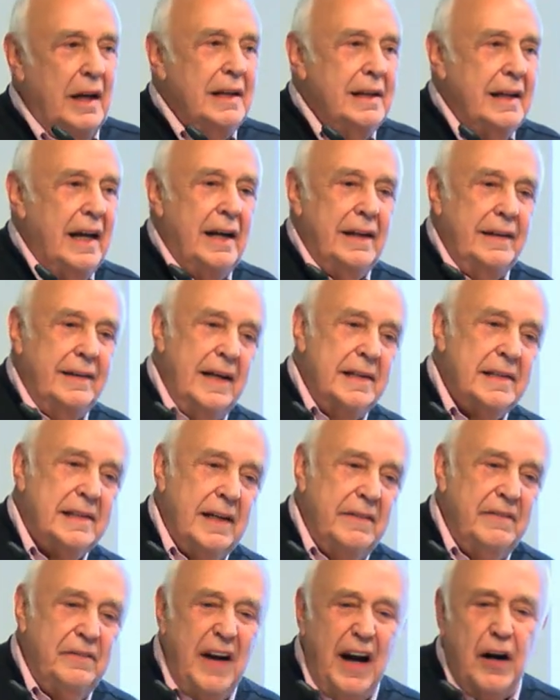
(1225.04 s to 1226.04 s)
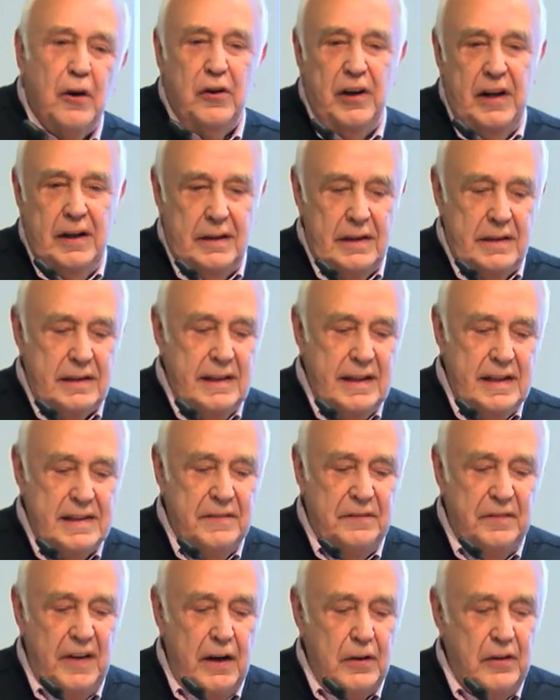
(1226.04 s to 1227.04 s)
There's a variant
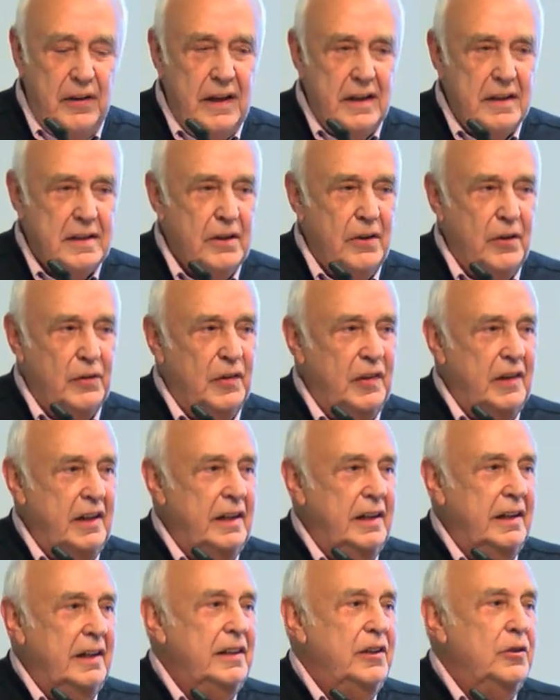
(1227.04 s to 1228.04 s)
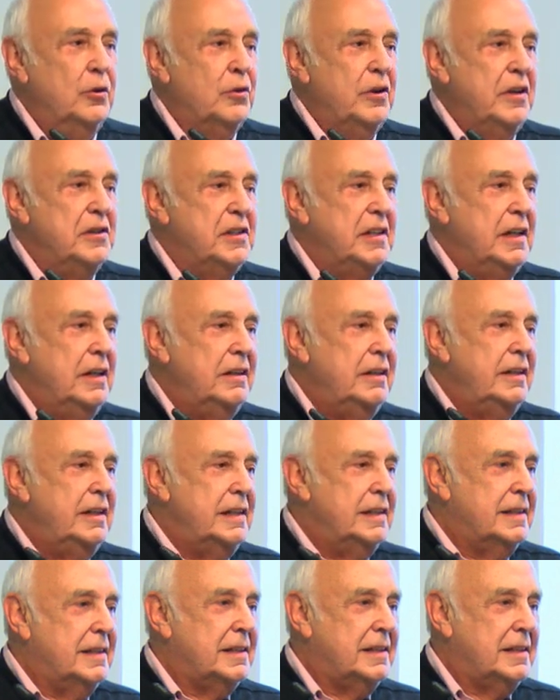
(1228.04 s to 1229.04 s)
on the Eurozone
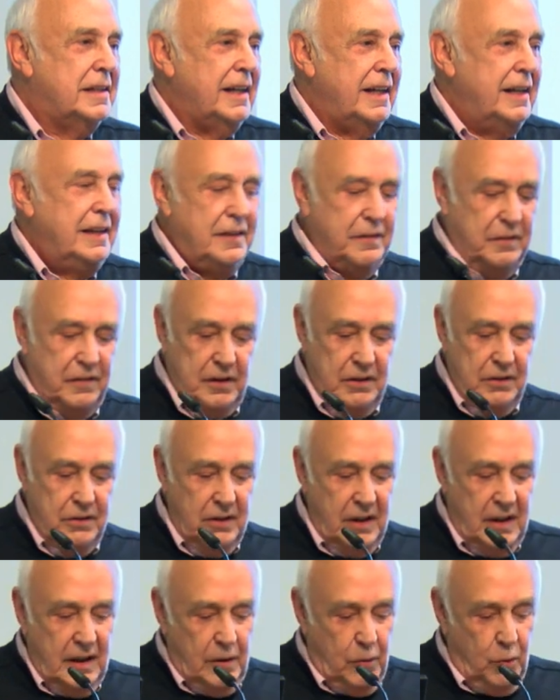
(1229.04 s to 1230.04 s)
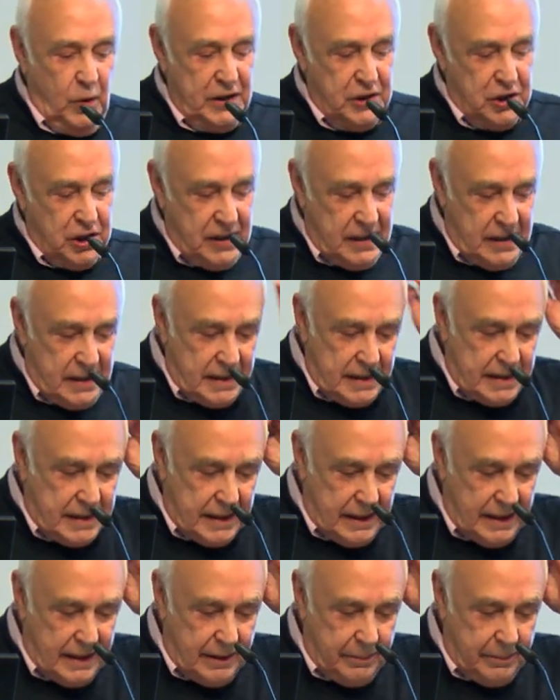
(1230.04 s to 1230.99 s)
needs a state view, which is,